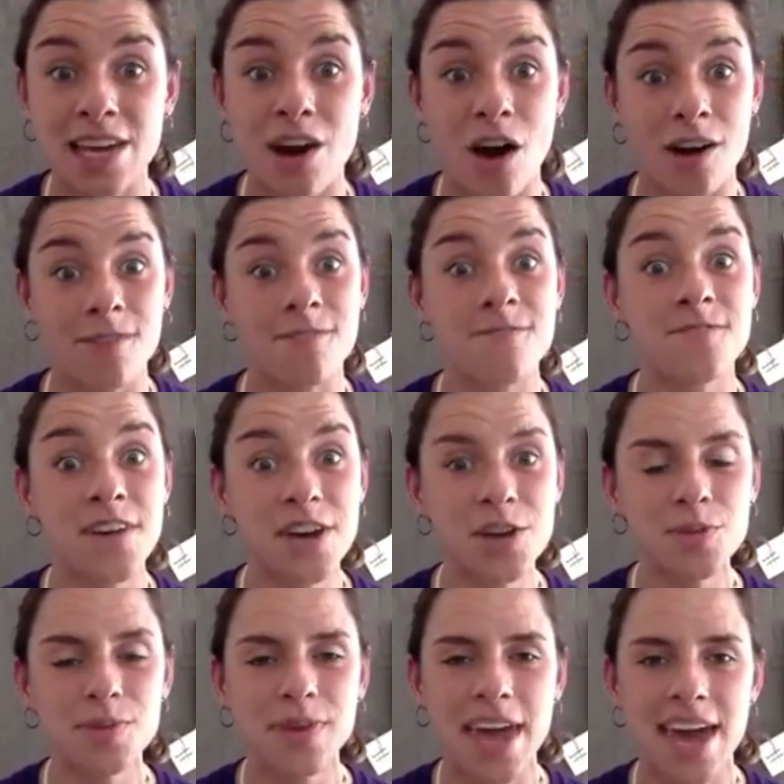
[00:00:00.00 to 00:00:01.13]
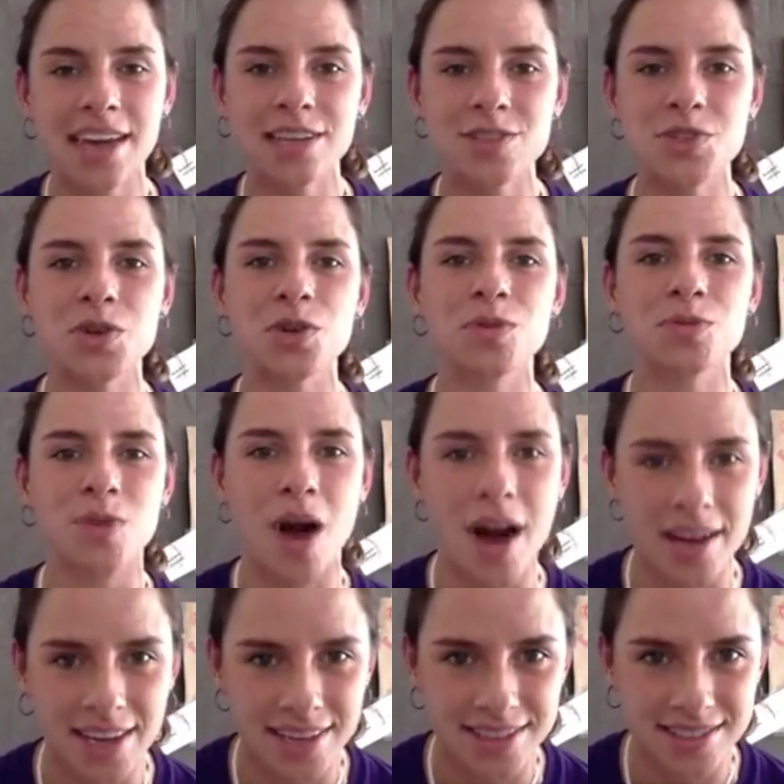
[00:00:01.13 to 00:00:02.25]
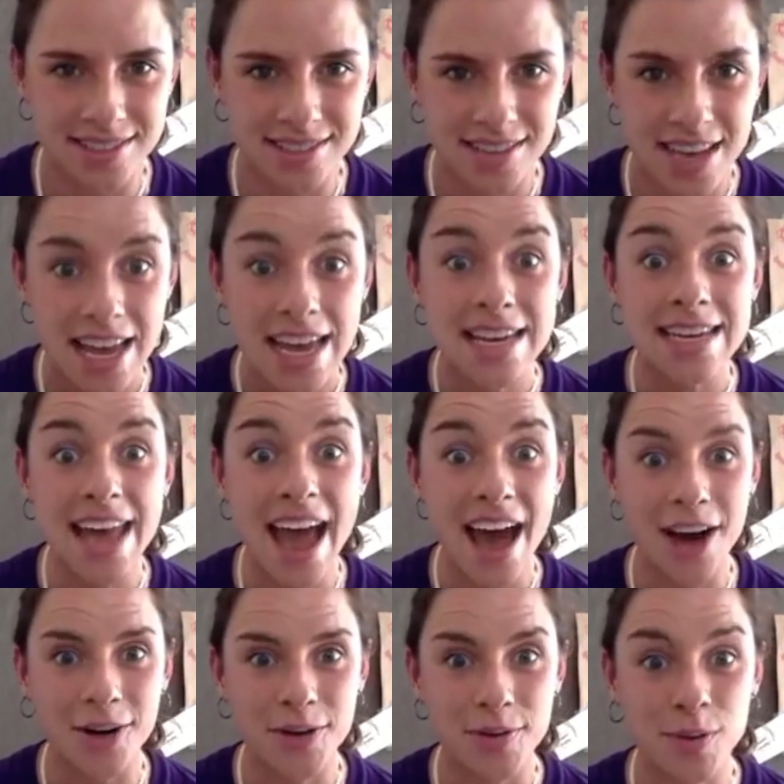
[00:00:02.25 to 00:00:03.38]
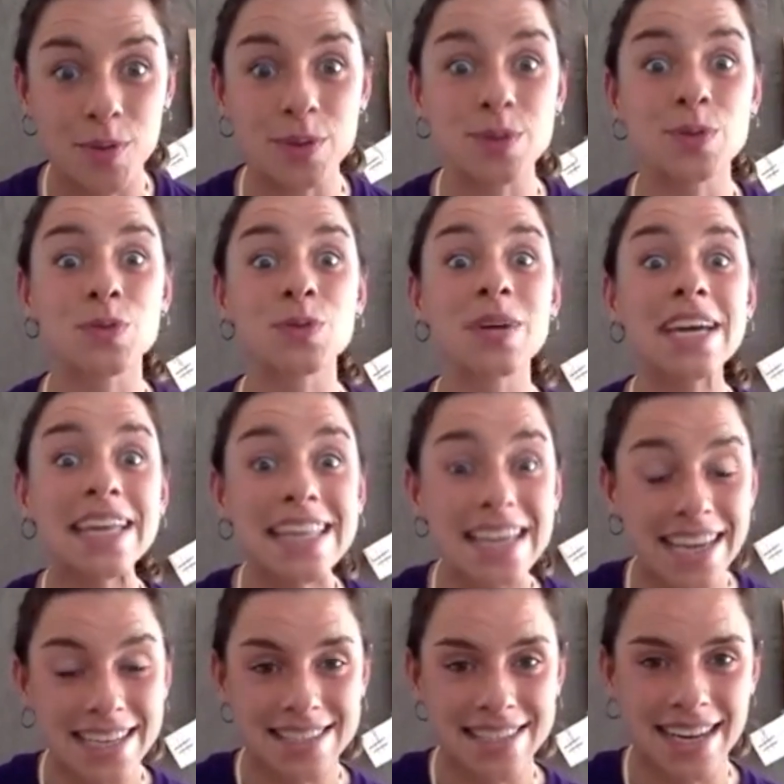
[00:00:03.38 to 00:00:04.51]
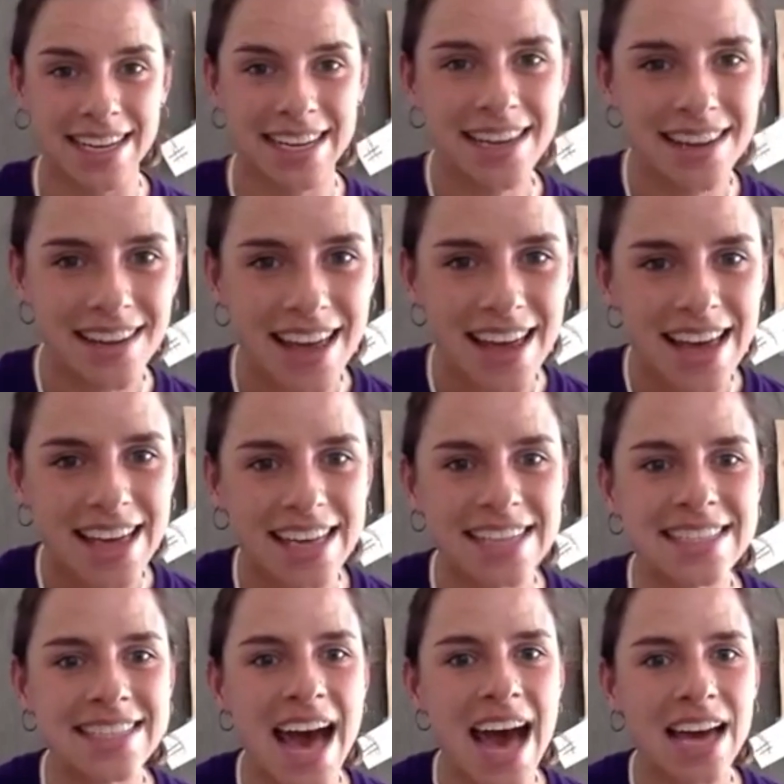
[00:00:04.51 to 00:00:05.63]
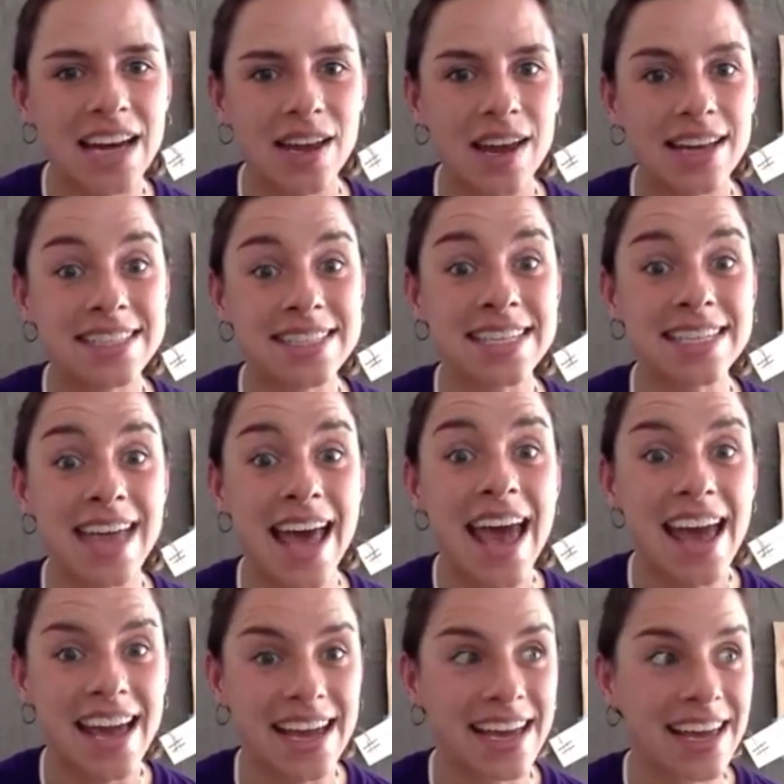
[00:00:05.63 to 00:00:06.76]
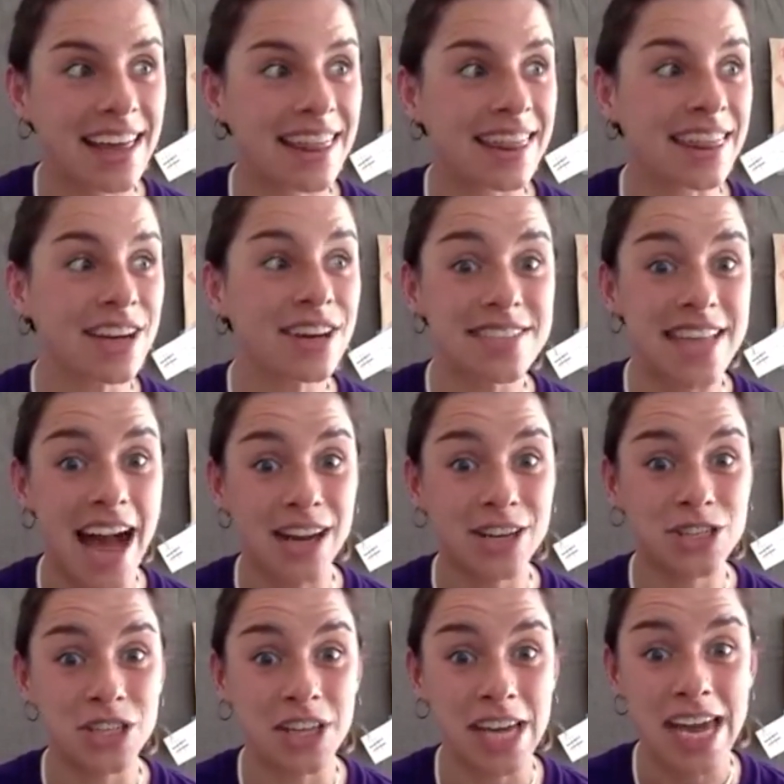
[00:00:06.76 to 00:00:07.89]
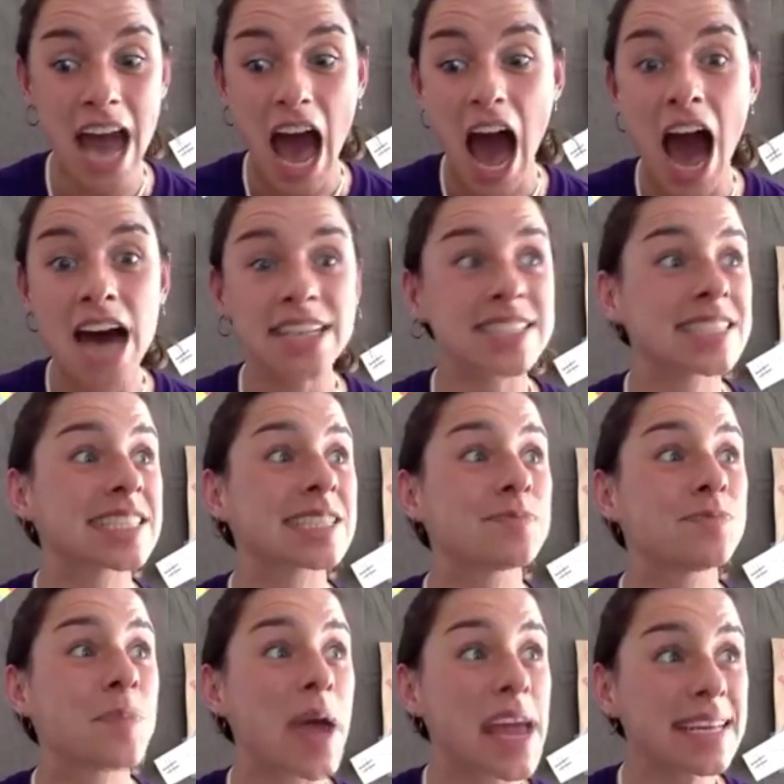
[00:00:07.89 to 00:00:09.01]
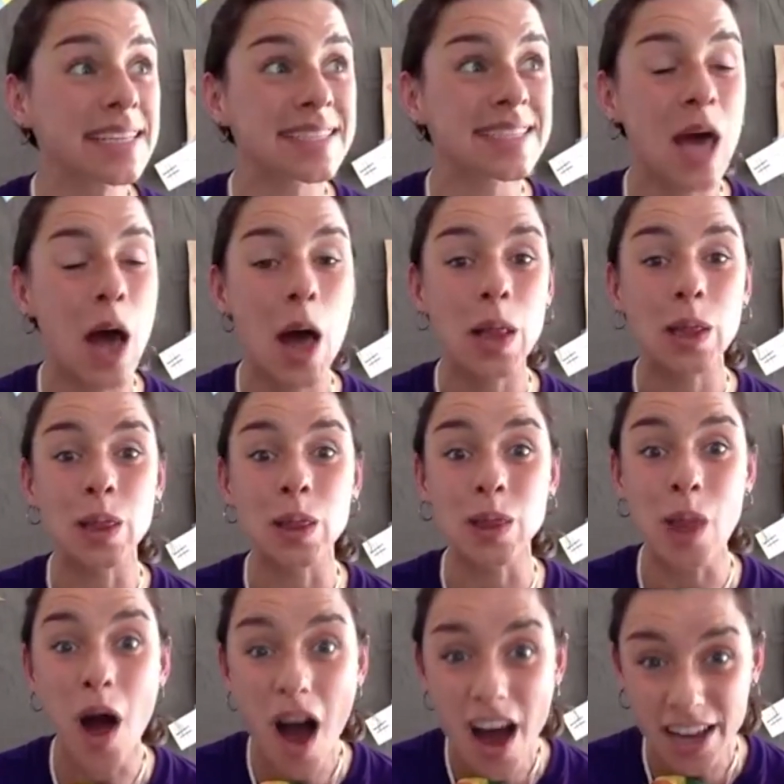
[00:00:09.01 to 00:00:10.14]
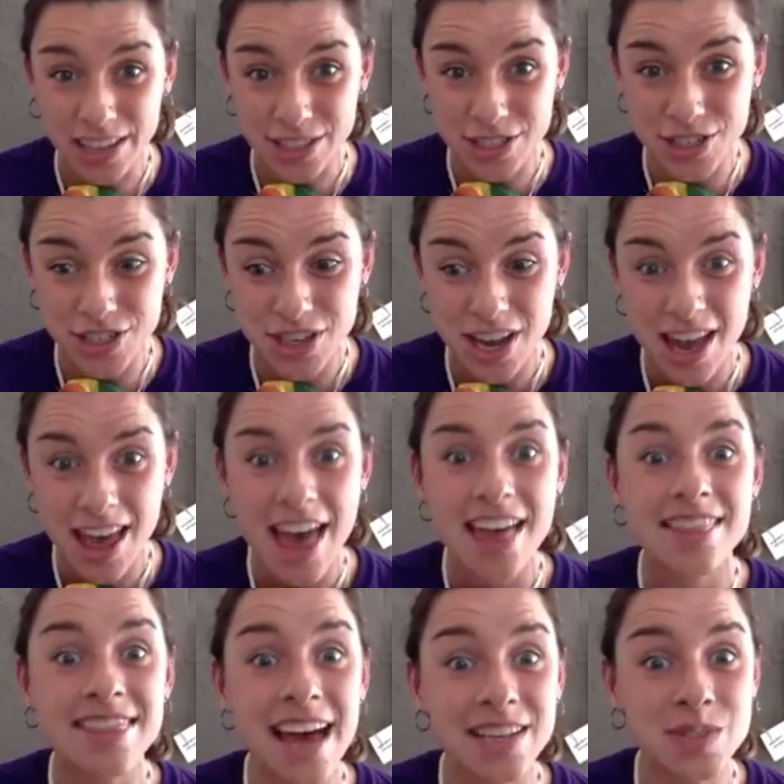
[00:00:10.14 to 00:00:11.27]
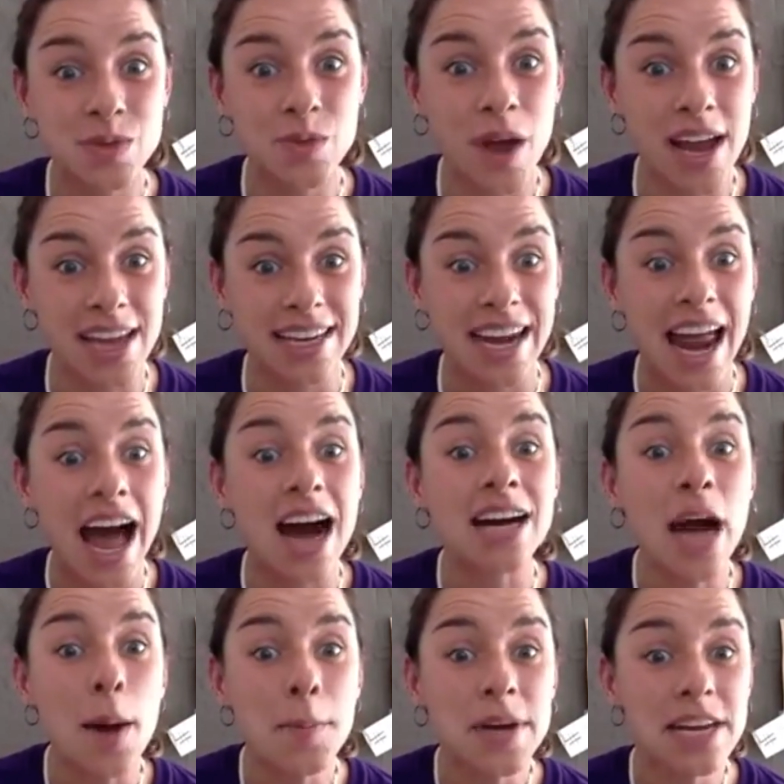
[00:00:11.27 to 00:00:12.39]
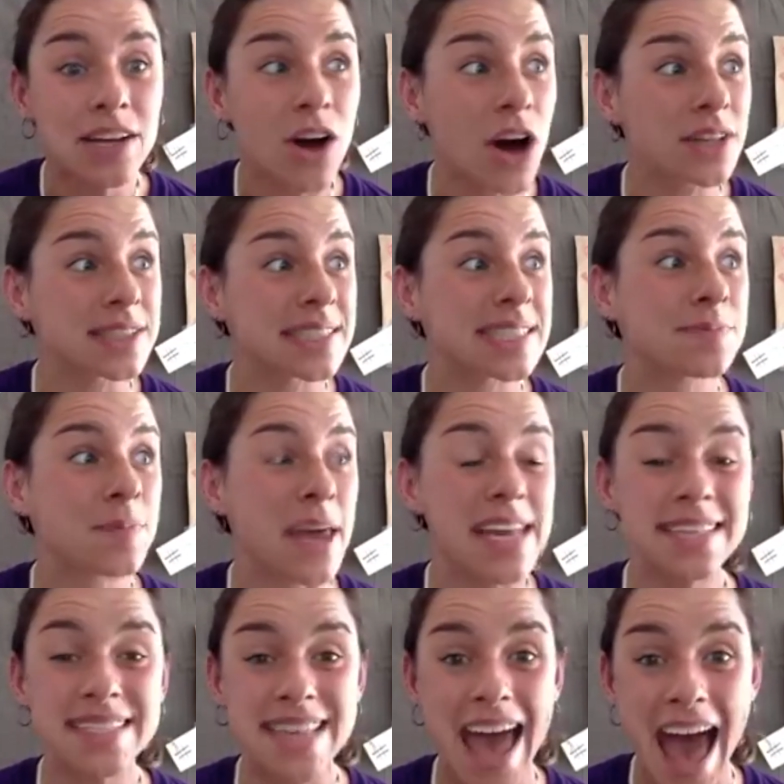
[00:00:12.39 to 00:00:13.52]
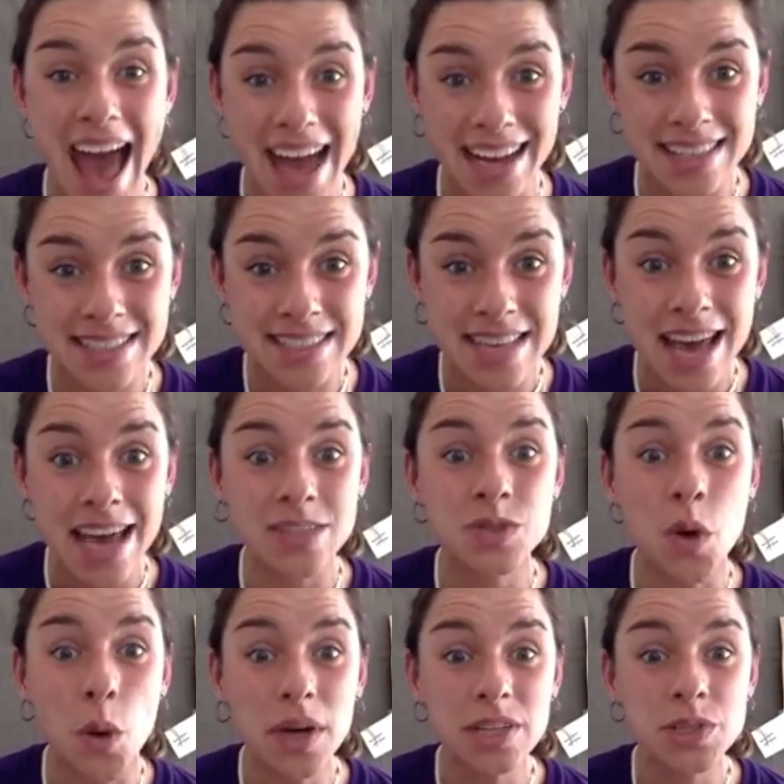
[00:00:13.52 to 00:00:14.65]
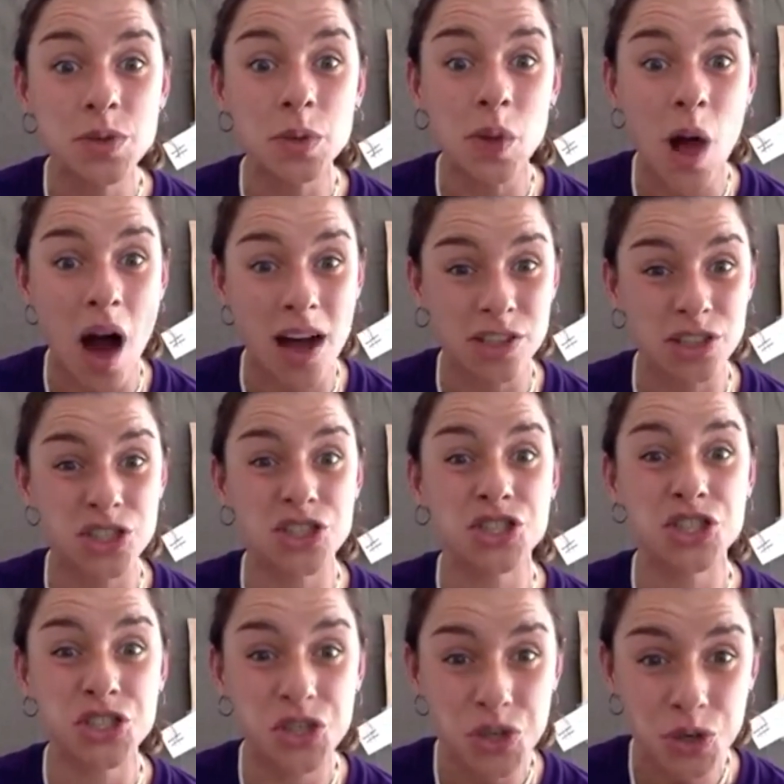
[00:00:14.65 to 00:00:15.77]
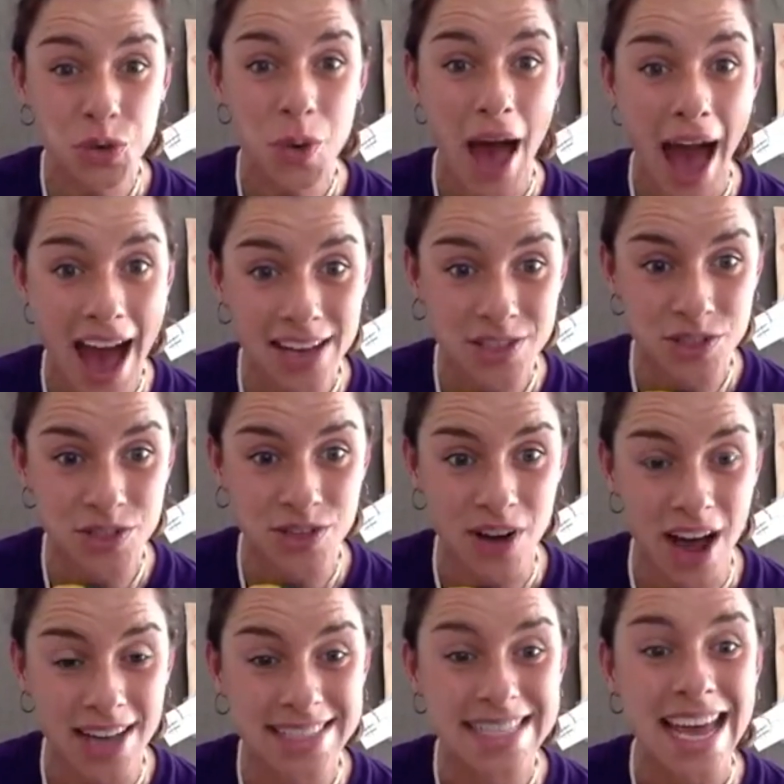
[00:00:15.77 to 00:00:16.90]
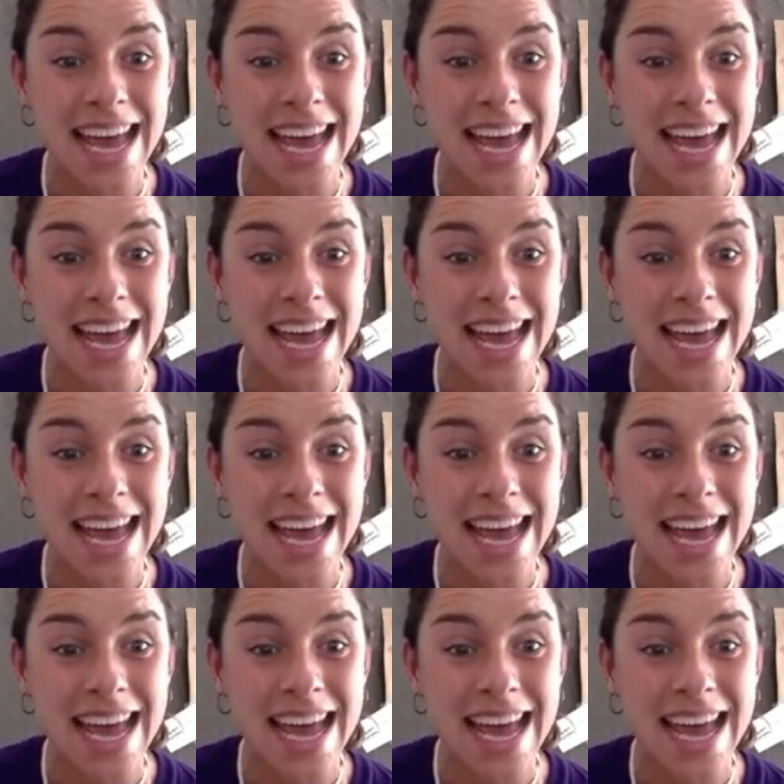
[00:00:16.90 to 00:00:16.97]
our film canister rockets. Now, what's really exciting is that today, there's actually a space launch. That's right, a company called SpaceX is going to launch 2 astronauts